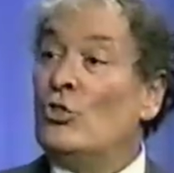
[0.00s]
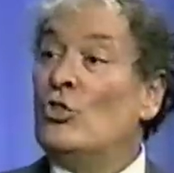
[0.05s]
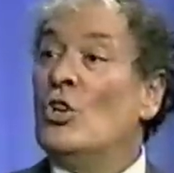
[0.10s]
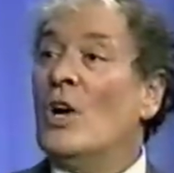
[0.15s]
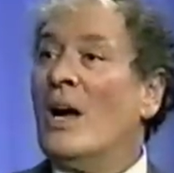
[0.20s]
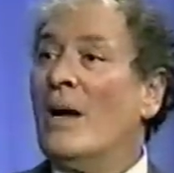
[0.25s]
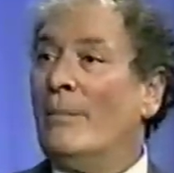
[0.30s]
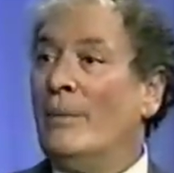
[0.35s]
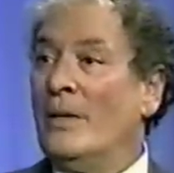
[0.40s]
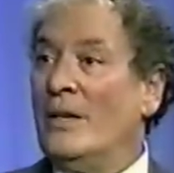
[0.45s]

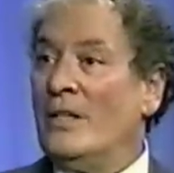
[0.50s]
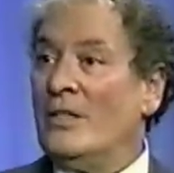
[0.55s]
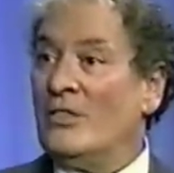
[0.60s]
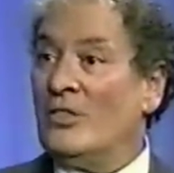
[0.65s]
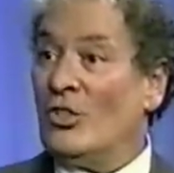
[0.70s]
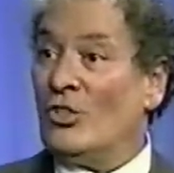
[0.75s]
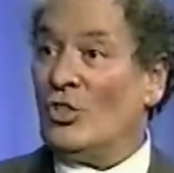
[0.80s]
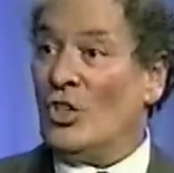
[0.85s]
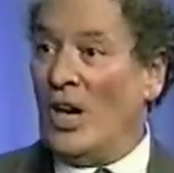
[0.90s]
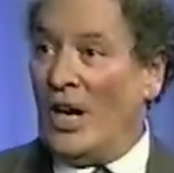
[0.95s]
job it is
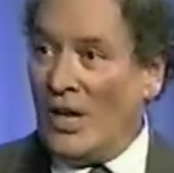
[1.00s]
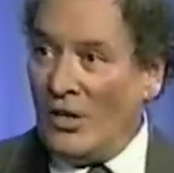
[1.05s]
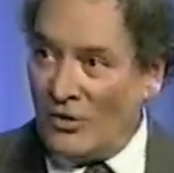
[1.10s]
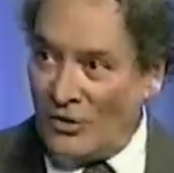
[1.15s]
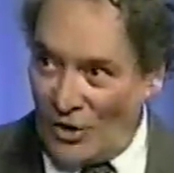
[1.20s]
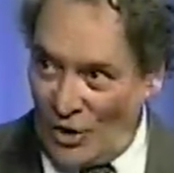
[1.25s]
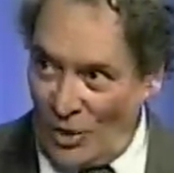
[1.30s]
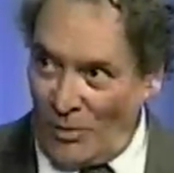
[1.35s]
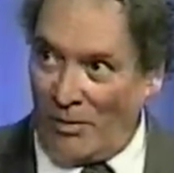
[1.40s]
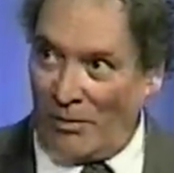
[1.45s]
to
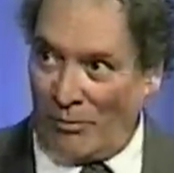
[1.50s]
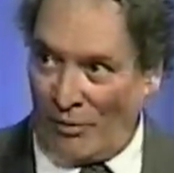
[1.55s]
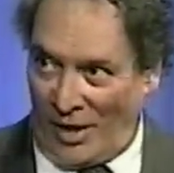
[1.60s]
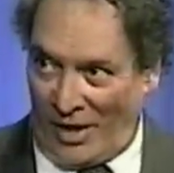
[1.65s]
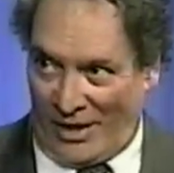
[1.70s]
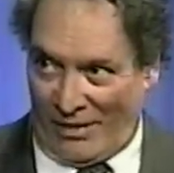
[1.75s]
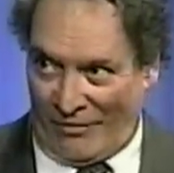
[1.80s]
change the human brain